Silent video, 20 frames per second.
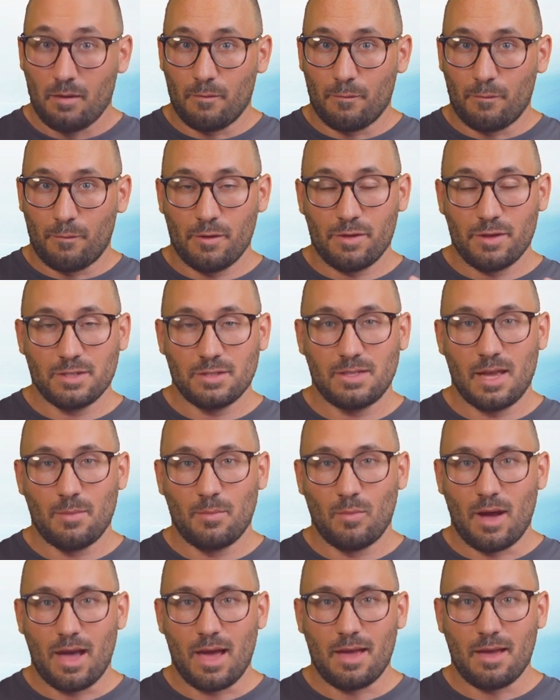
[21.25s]
For this
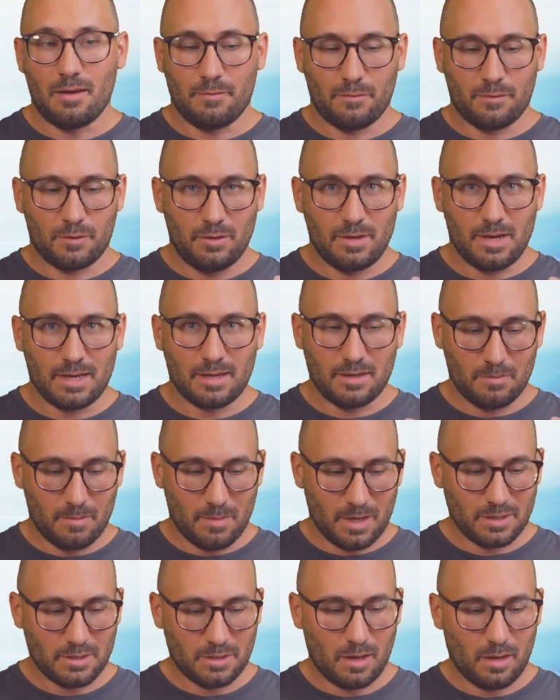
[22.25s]
demo I have connected
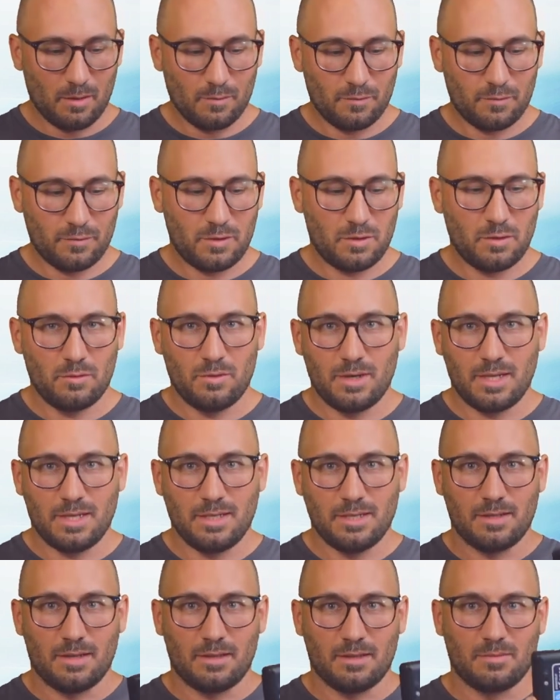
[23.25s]
myself to an
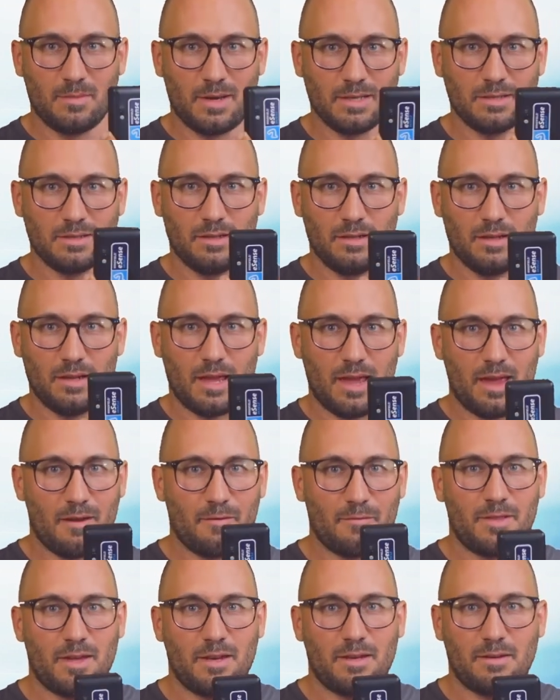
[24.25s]
eSense Muscle. I
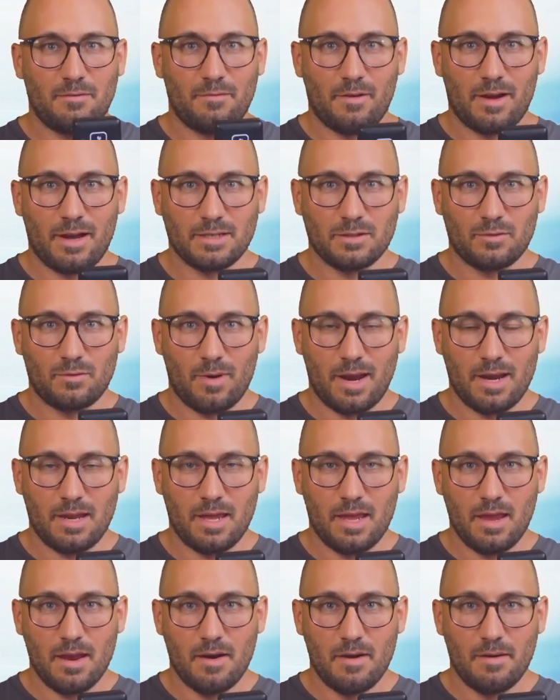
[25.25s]
have that device right
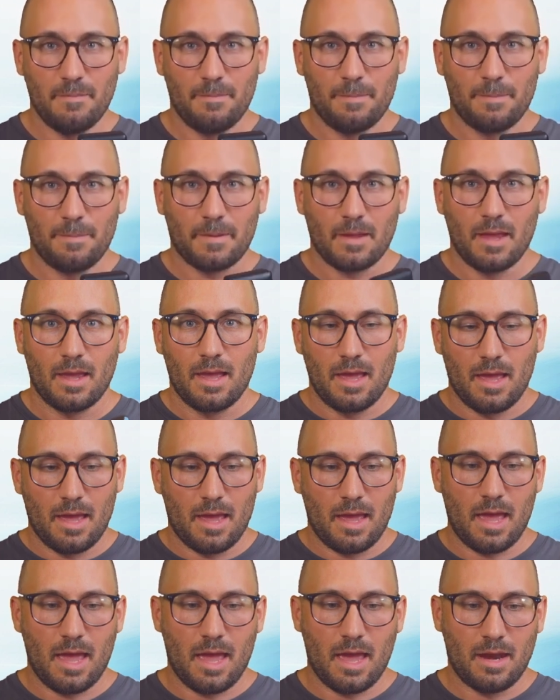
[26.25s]
here,
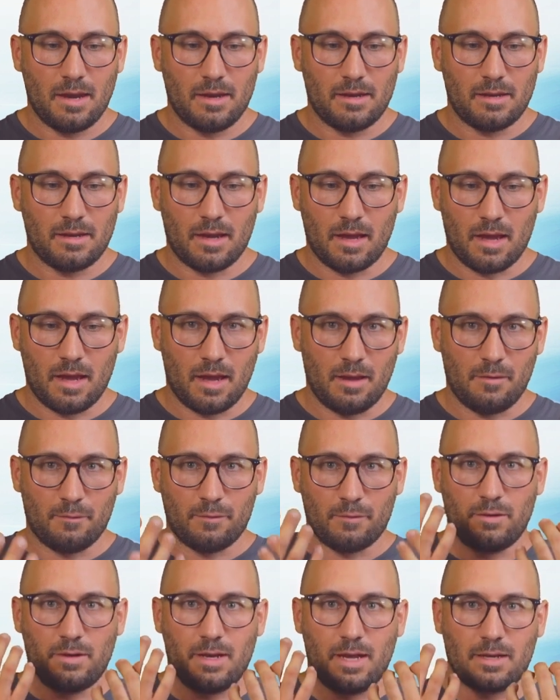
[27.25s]
and
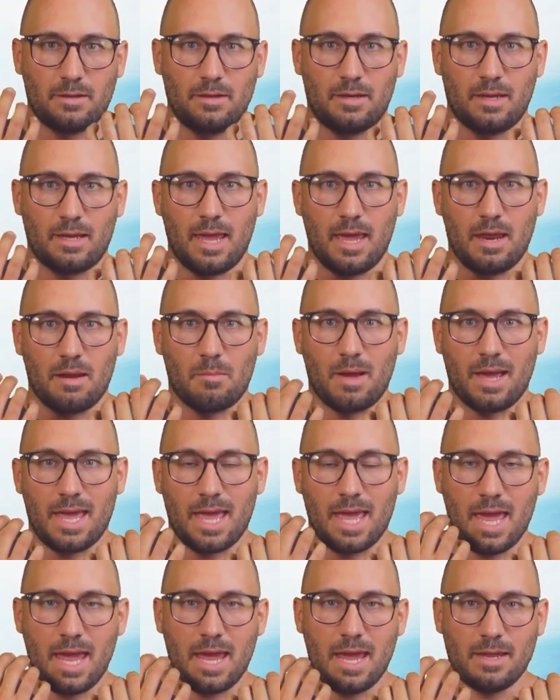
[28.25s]
I've connected again my
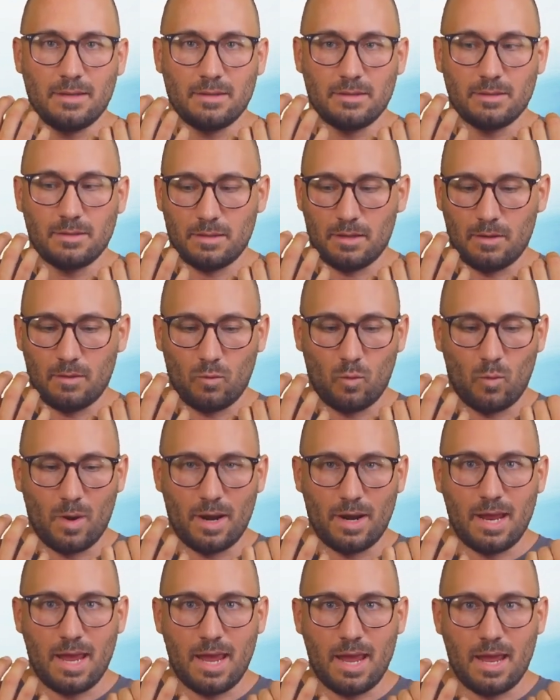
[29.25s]
hands.
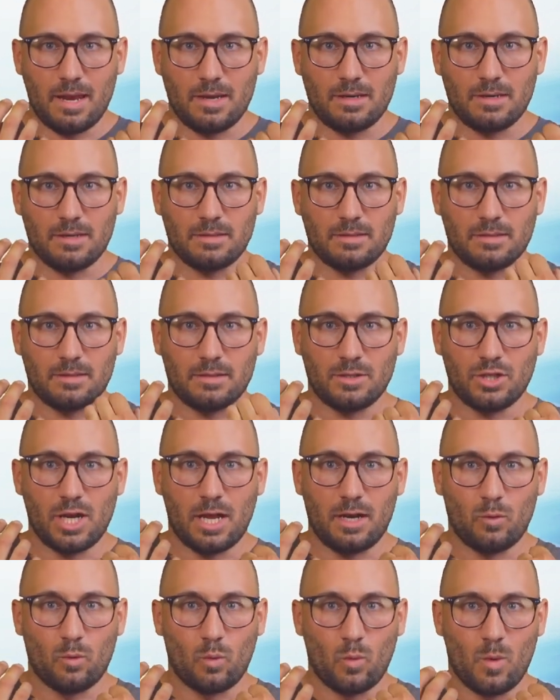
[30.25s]
One hand is
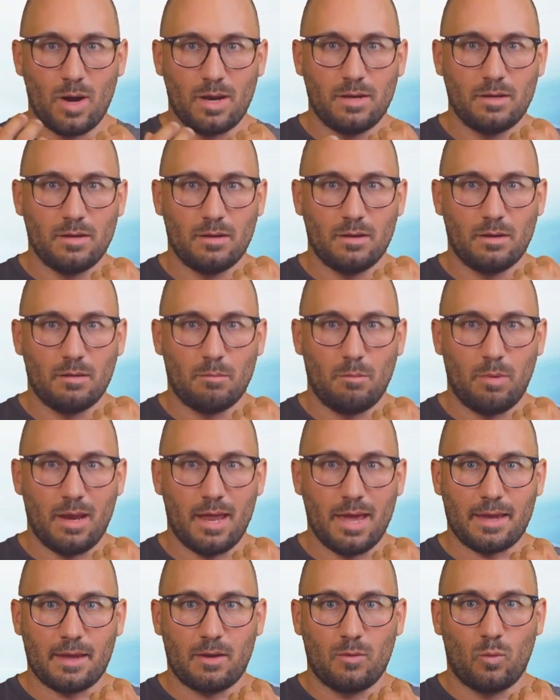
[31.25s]
channel 1,
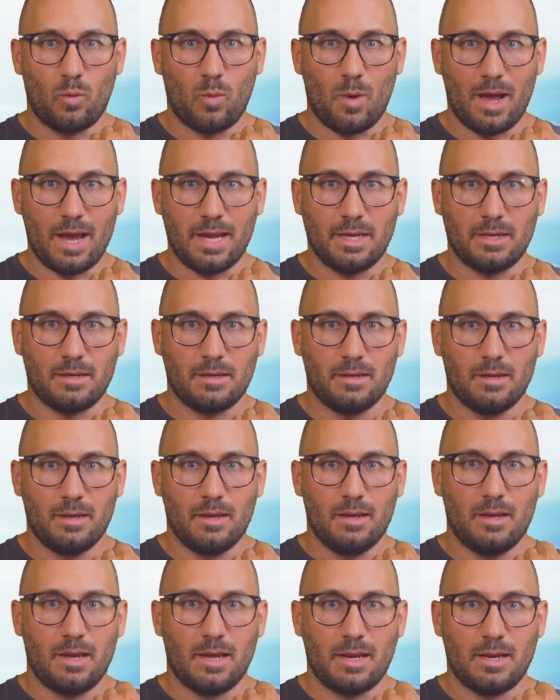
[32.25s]
black, white
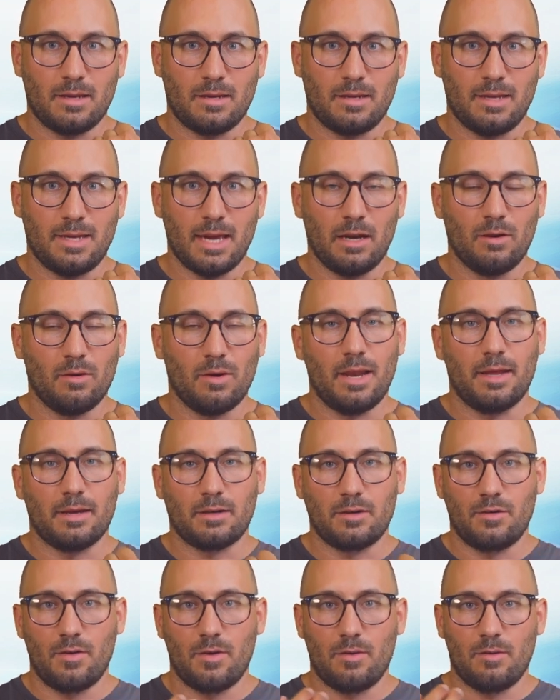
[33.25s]
and yellow
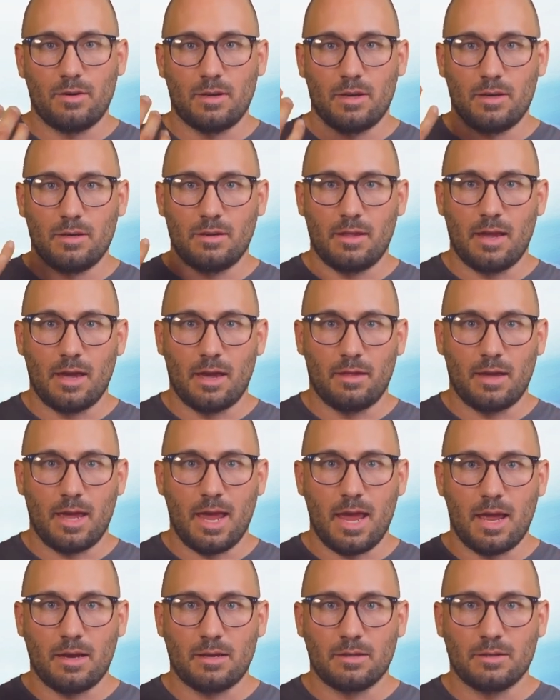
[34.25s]
electrode, and the other
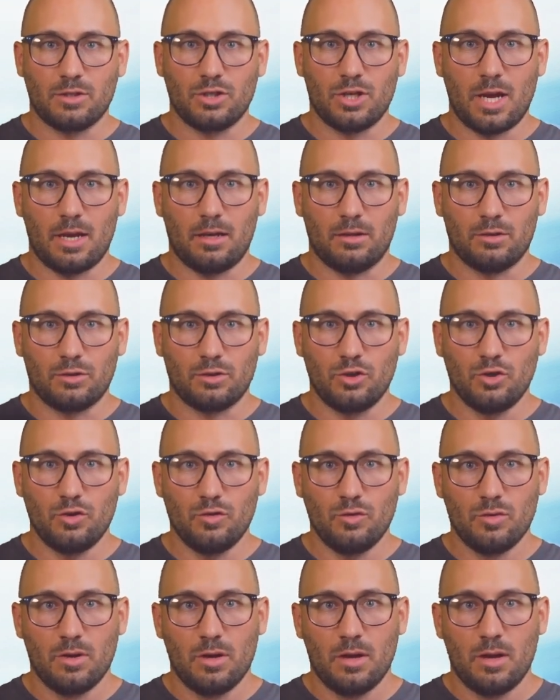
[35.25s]
hand is channel
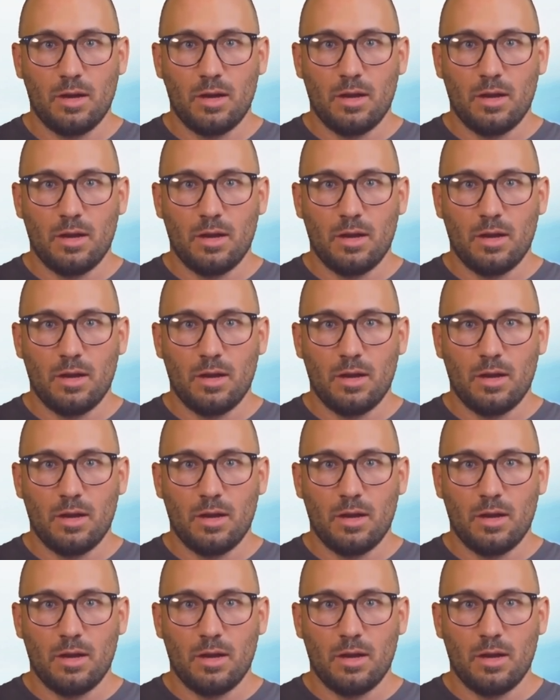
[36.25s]
2,